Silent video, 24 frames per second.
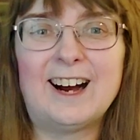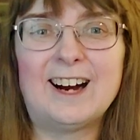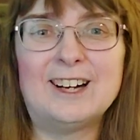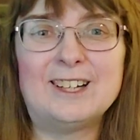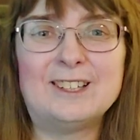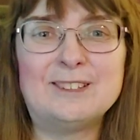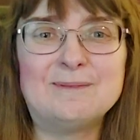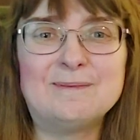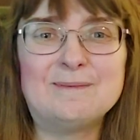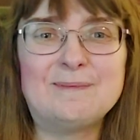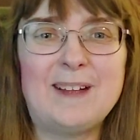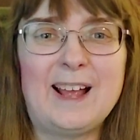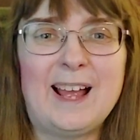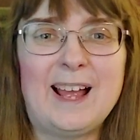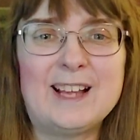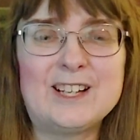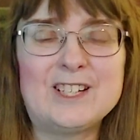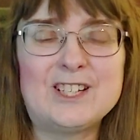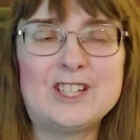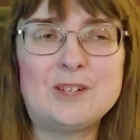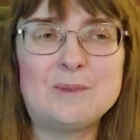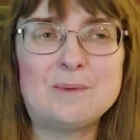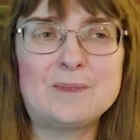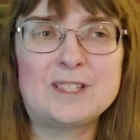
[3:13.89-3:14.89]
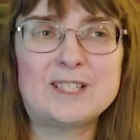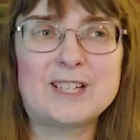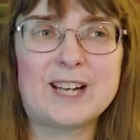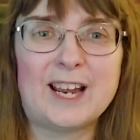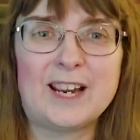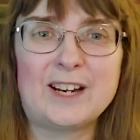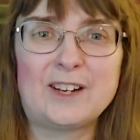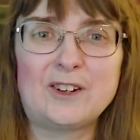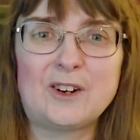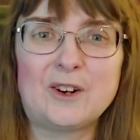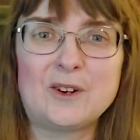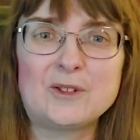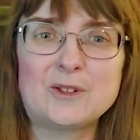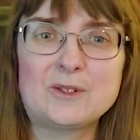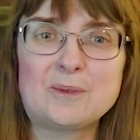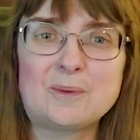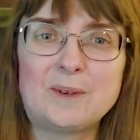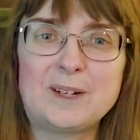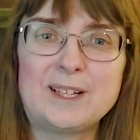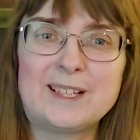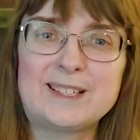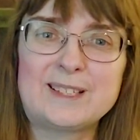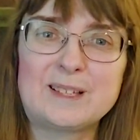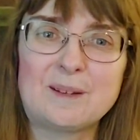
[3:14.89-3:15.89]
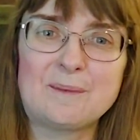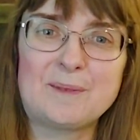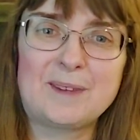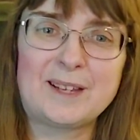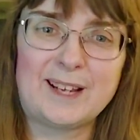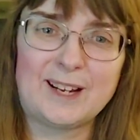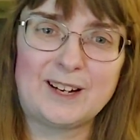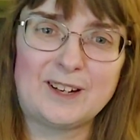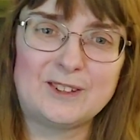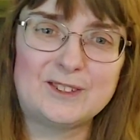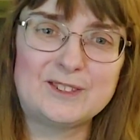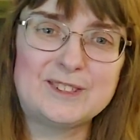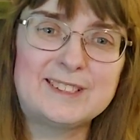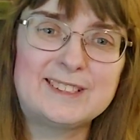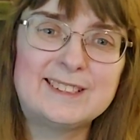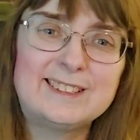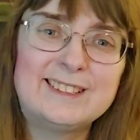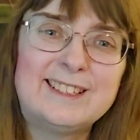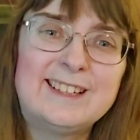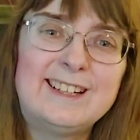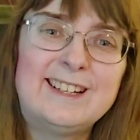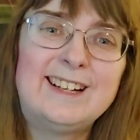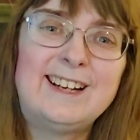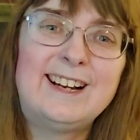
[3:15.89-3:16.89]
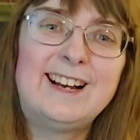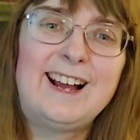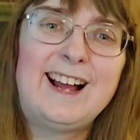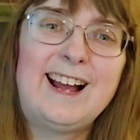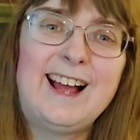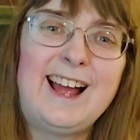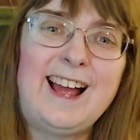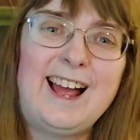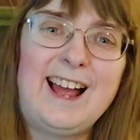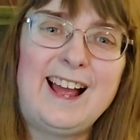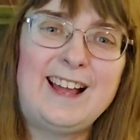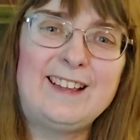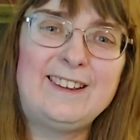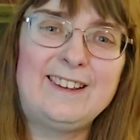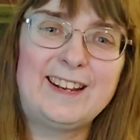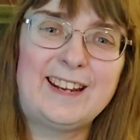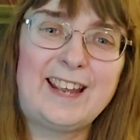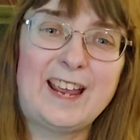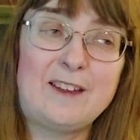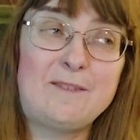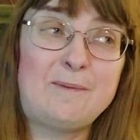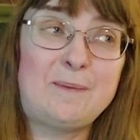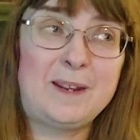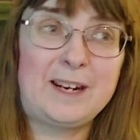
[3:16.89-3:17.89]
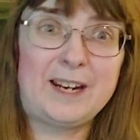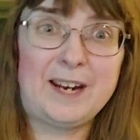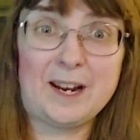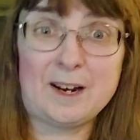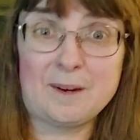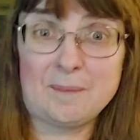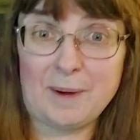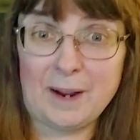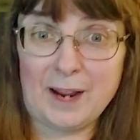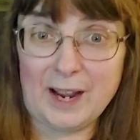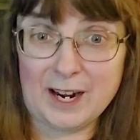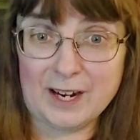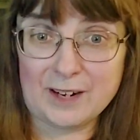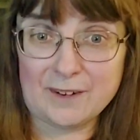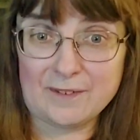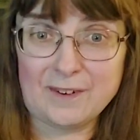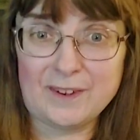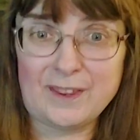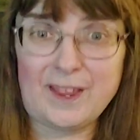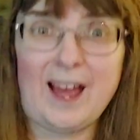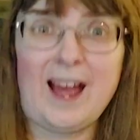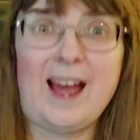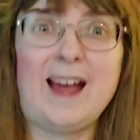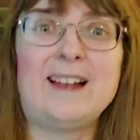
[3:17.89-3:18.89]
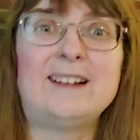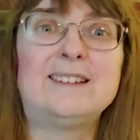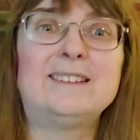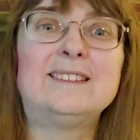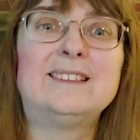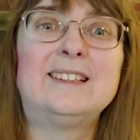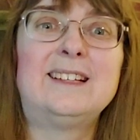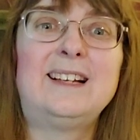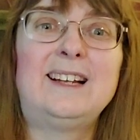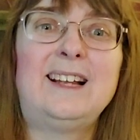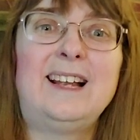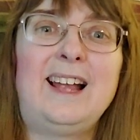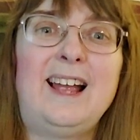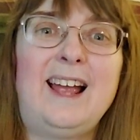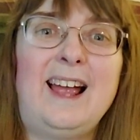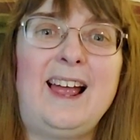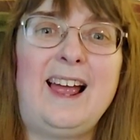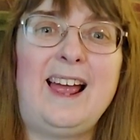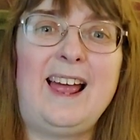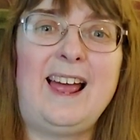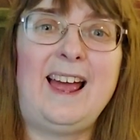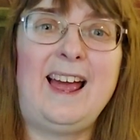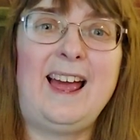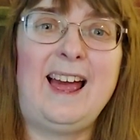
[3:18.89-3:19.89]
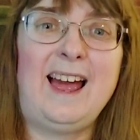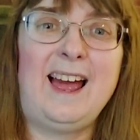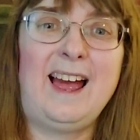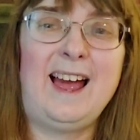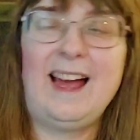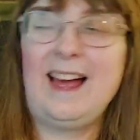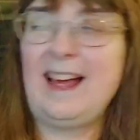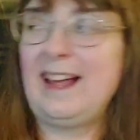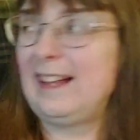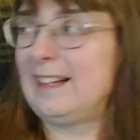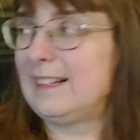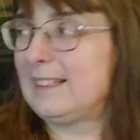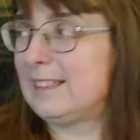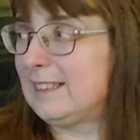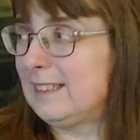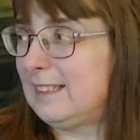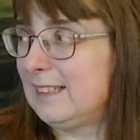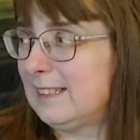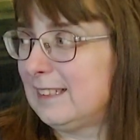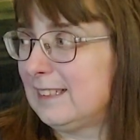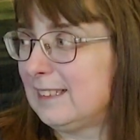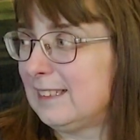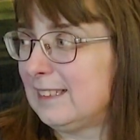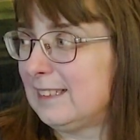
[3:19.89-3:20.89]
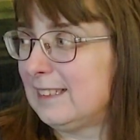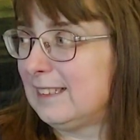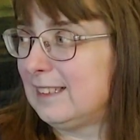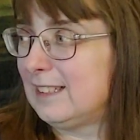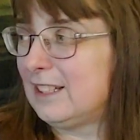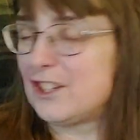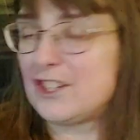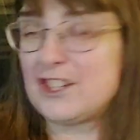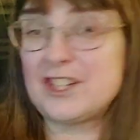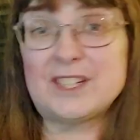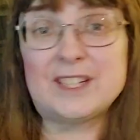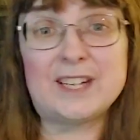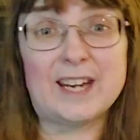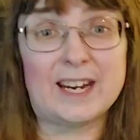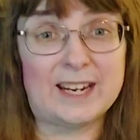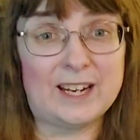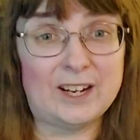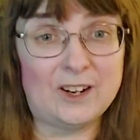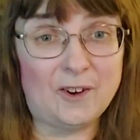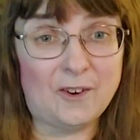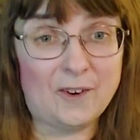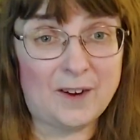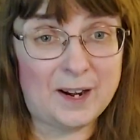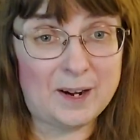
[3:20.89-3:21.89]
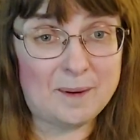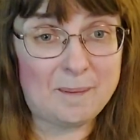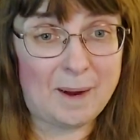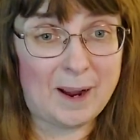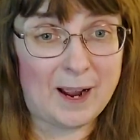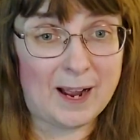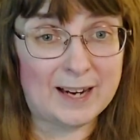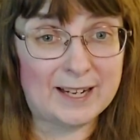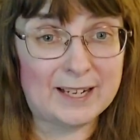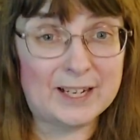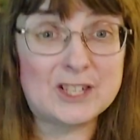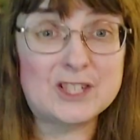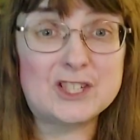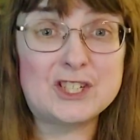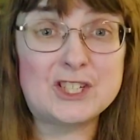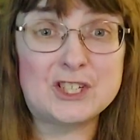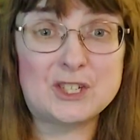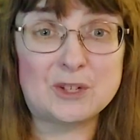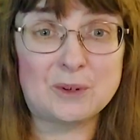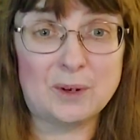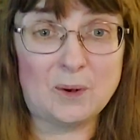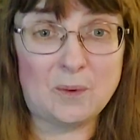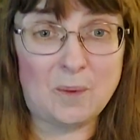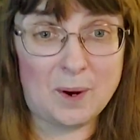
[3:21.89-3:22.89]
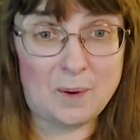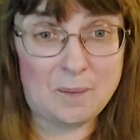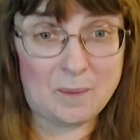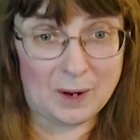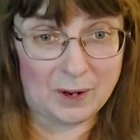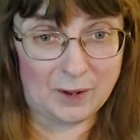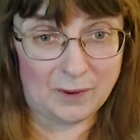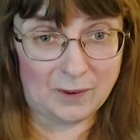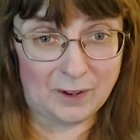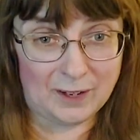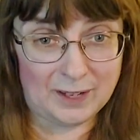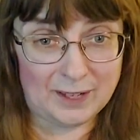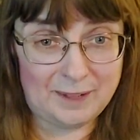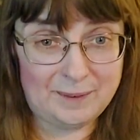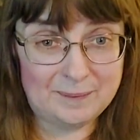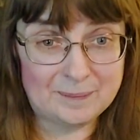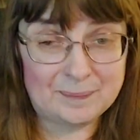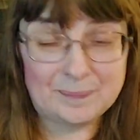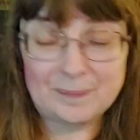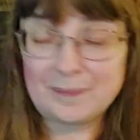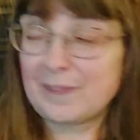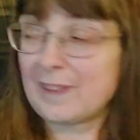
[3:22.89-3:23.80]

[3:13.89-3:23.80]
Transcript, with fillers: um, and she was diagnosed with something else. And they gave me an antibiotic for that. And she's taking her antibiotic and she's doing quite well on it.